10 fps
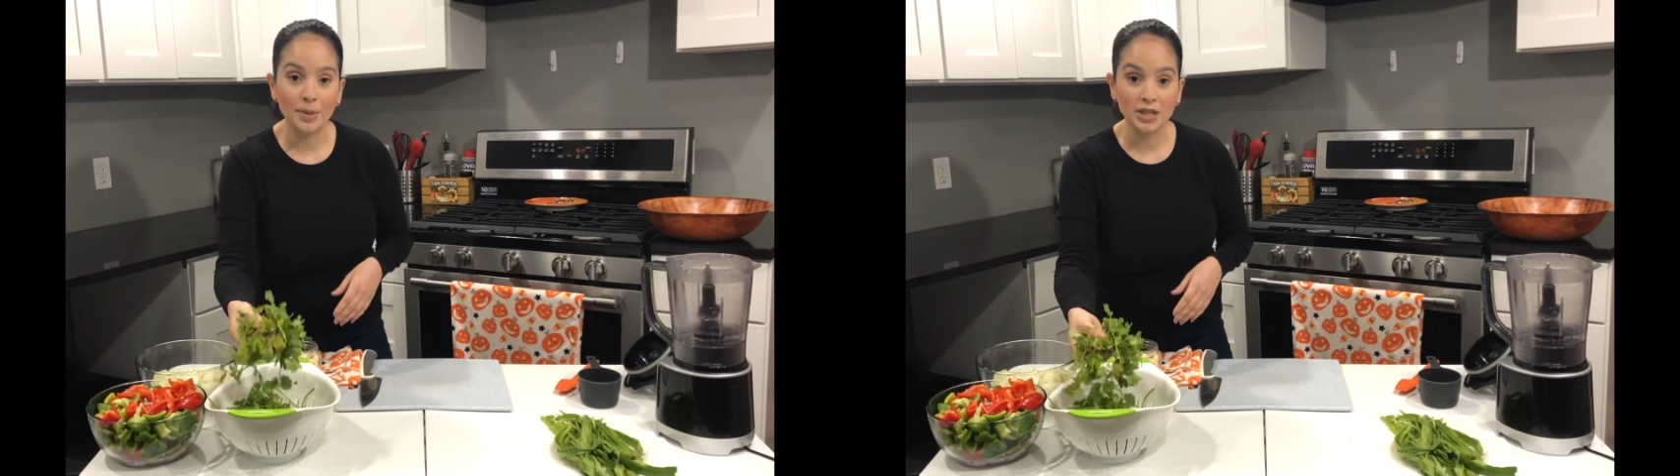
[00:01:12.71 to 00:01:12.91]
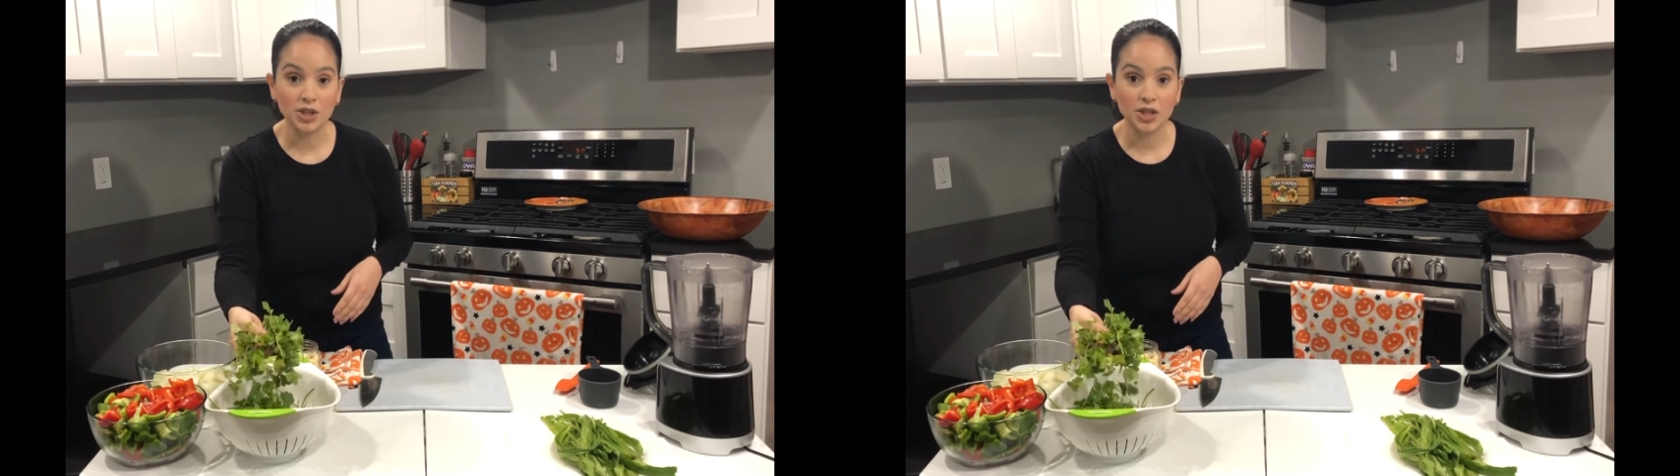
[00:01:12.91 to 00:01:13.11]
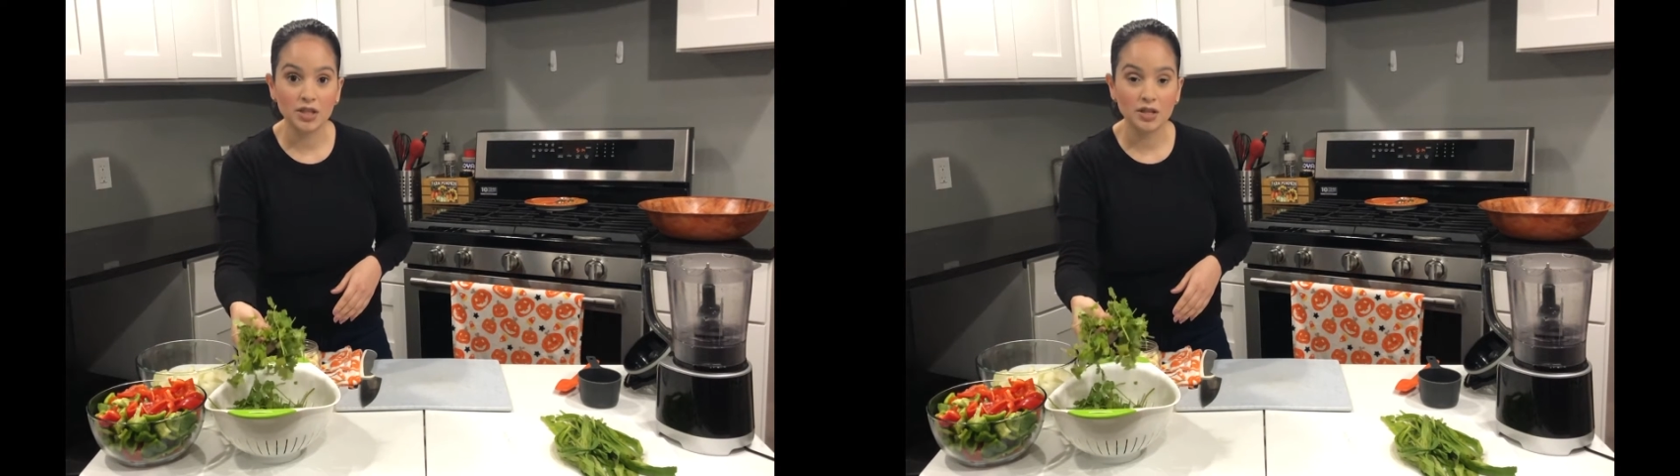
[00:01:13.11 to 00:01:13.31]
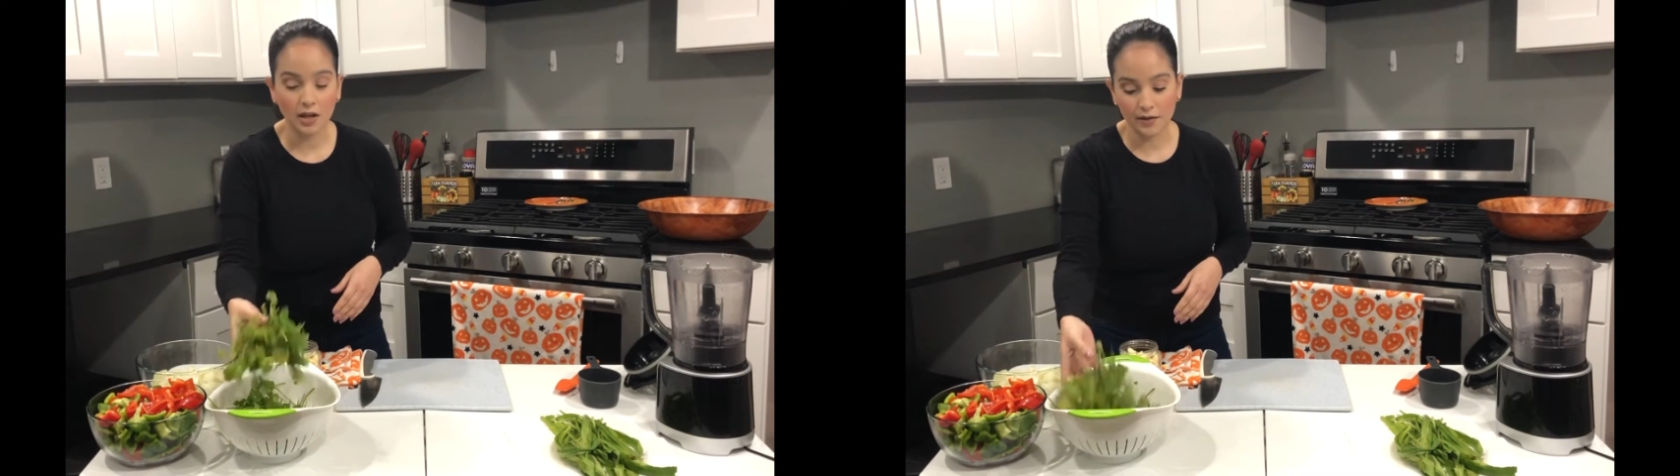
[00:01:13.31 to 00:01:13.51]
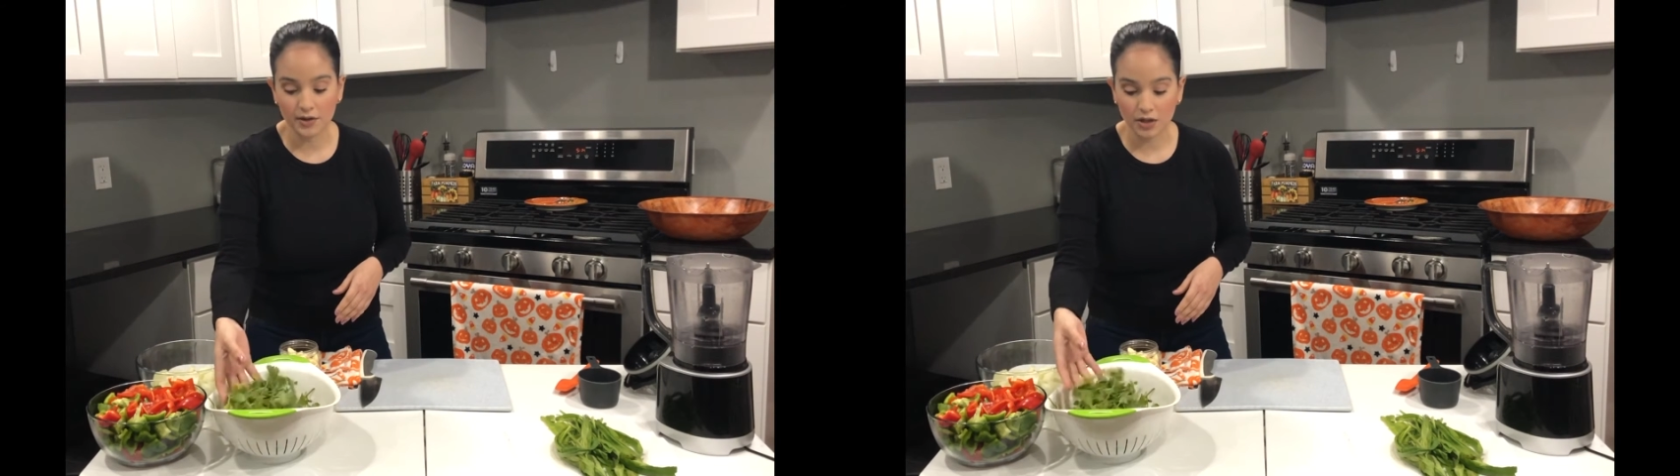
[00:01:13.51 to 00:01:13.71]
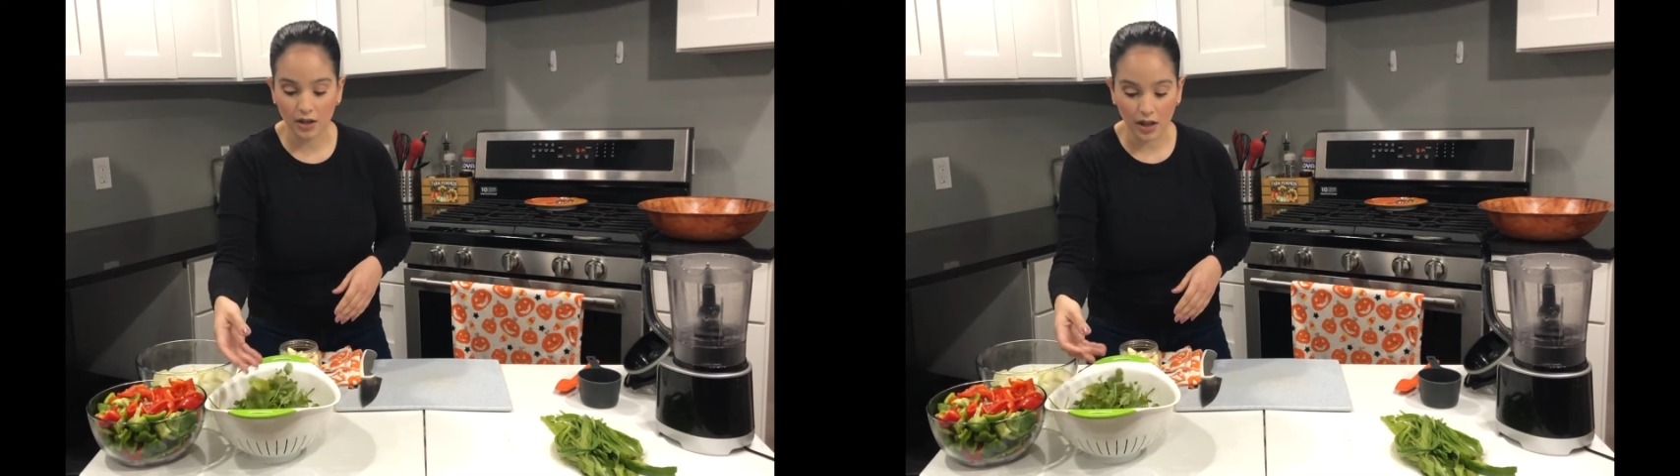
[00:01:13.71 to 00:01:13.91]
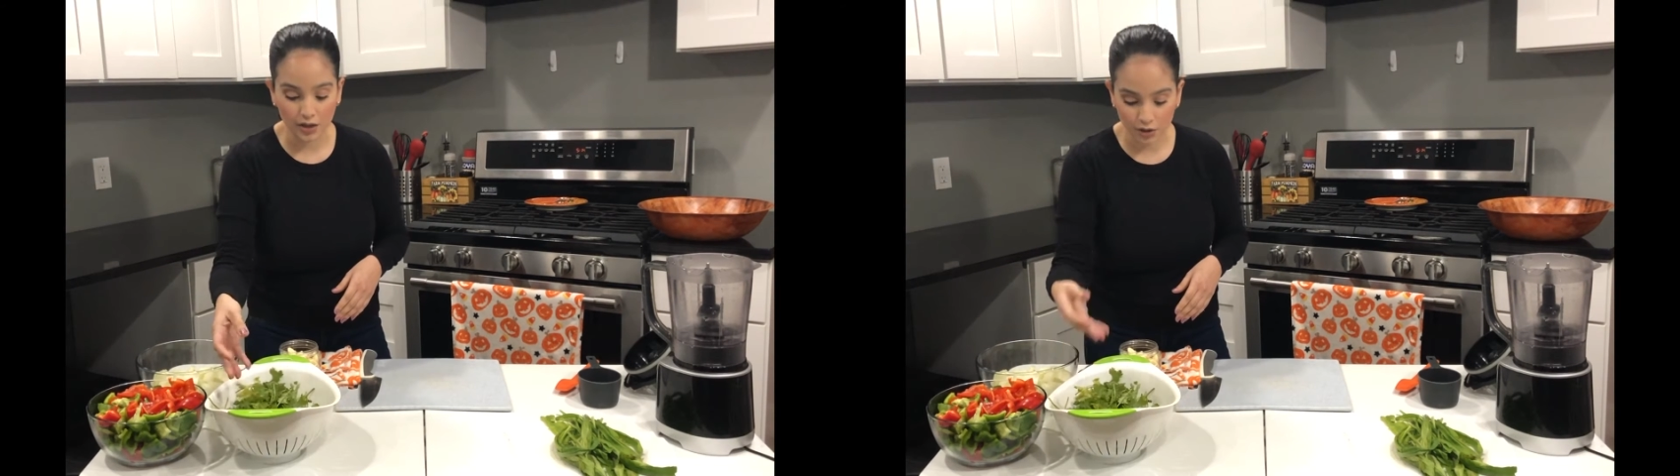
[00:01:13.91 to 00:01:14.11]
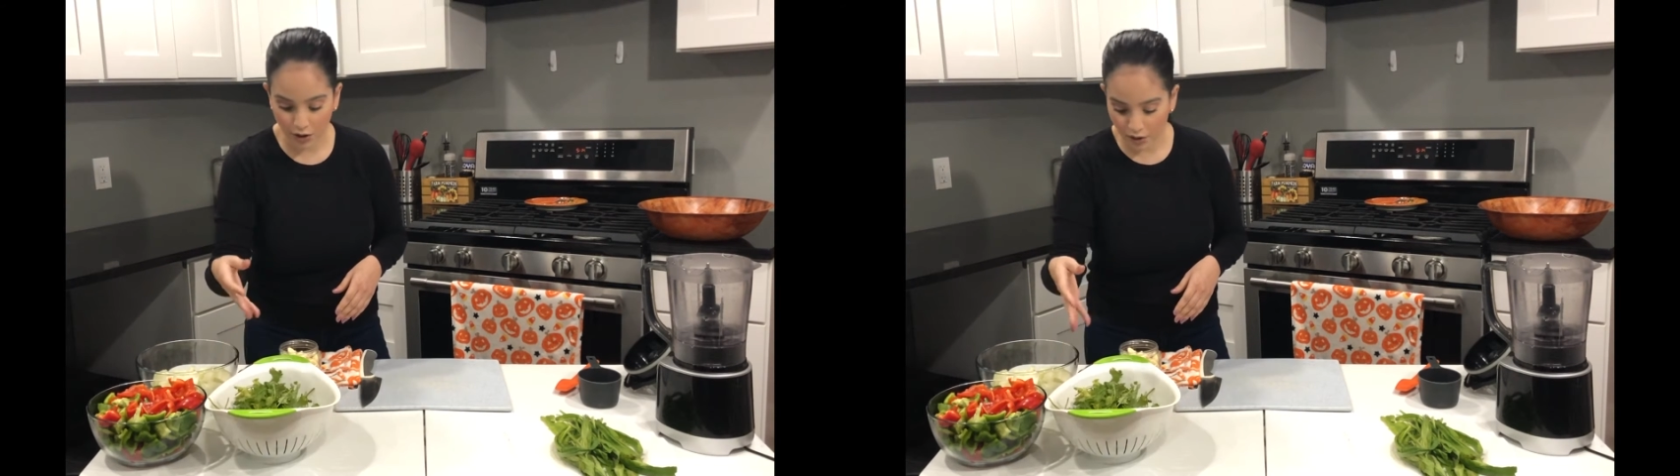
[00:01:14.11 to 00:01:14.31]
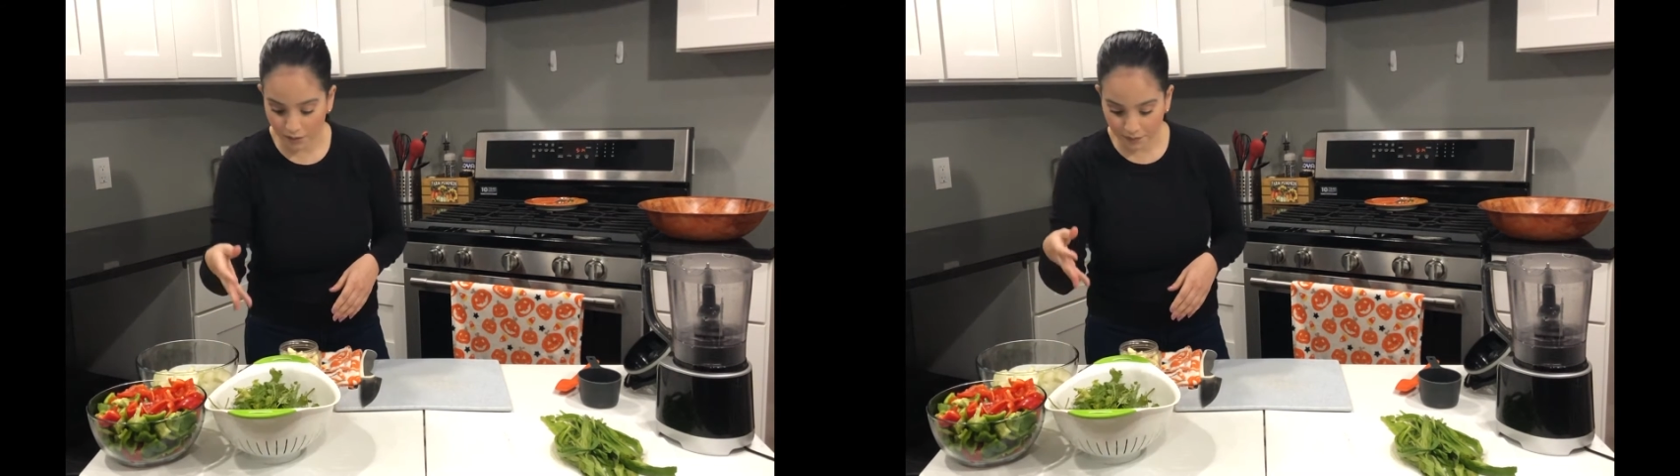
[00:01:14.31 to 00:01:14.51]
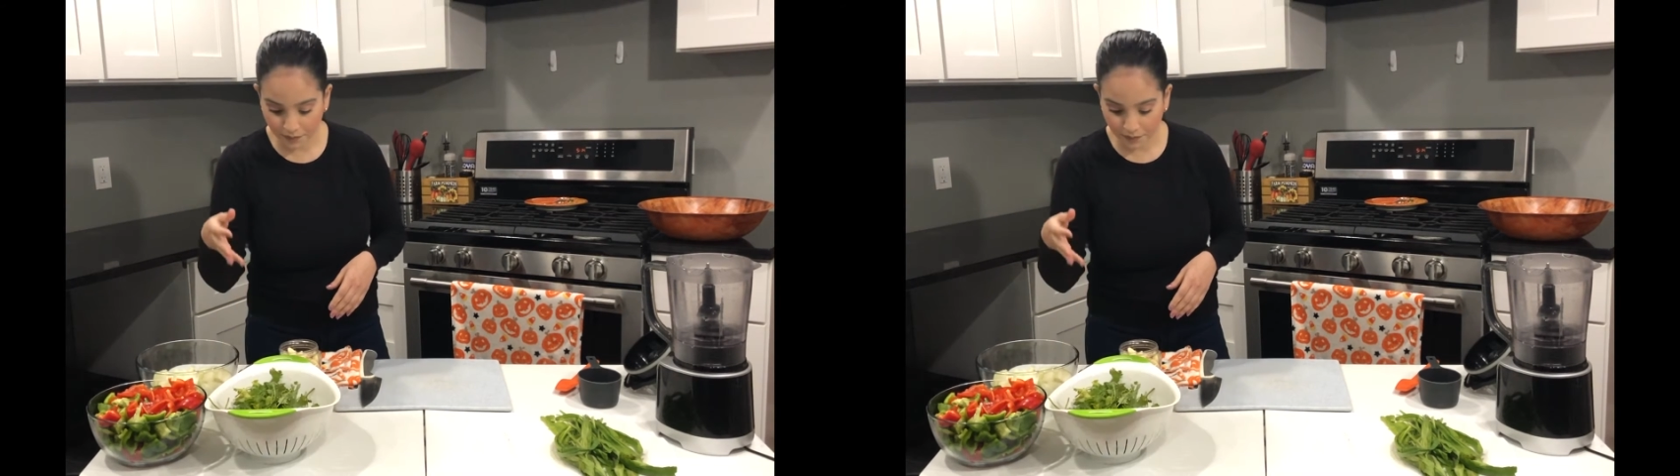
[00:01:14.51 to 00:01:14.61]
bunches of cilantro.